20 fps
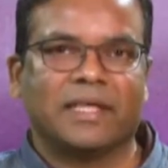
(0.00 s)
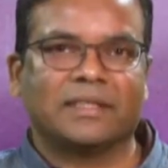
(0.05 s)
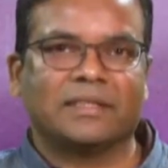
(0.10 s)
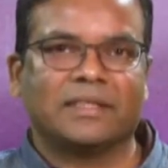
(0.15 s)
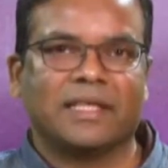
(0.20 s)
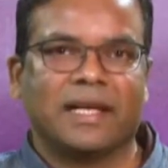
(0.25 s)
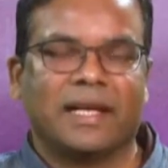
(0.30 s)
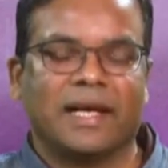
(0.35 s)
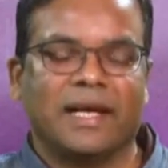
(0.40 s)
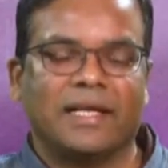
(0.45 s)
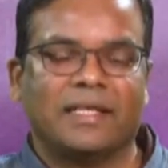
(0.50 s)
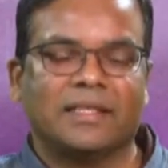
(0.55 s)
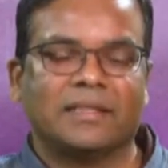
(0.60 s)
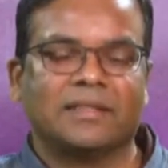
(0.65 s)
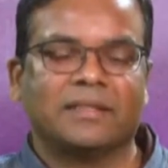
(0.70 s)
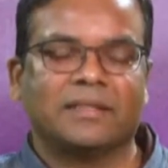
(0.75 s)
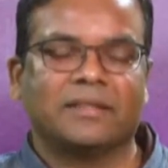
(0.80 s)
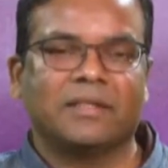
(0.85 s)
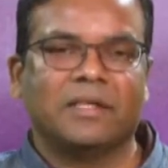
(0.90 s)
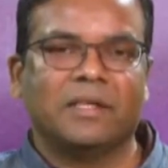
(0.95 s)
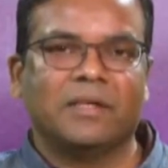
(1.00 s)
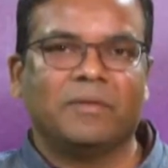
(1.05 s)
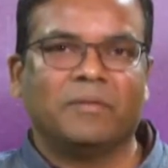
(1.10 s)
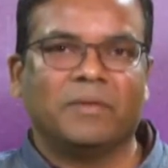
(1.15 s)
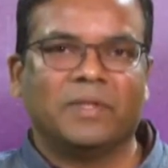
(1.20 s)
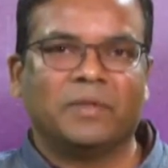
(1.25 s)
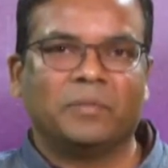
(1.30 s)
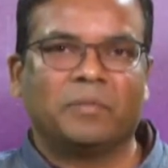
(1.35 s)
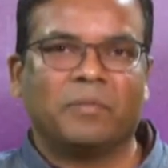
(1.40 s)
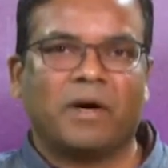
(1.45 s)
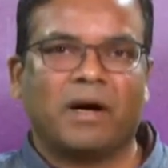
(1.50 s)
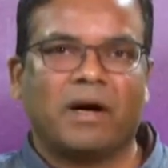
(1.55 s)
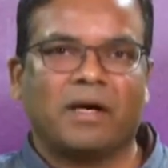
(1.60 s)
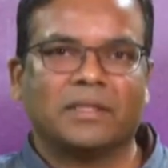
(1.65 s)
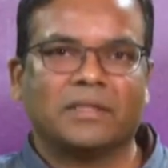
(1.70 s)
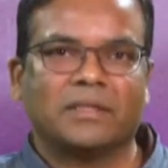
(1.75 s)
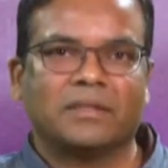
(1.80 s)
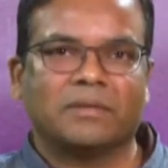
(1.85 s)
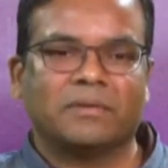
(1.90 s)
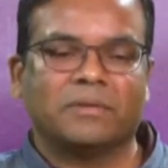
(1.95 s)
X-ray radiation which
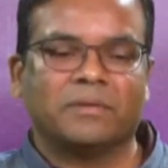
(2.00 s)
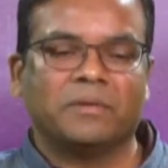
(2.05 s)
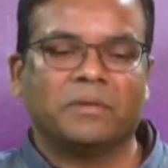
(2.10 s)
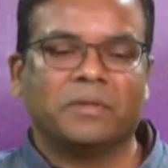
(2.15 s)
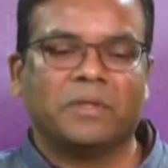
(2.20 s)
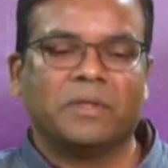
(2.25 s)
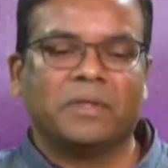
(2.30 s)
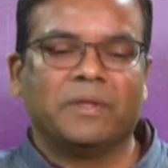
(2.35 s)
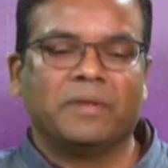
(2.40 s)
pass through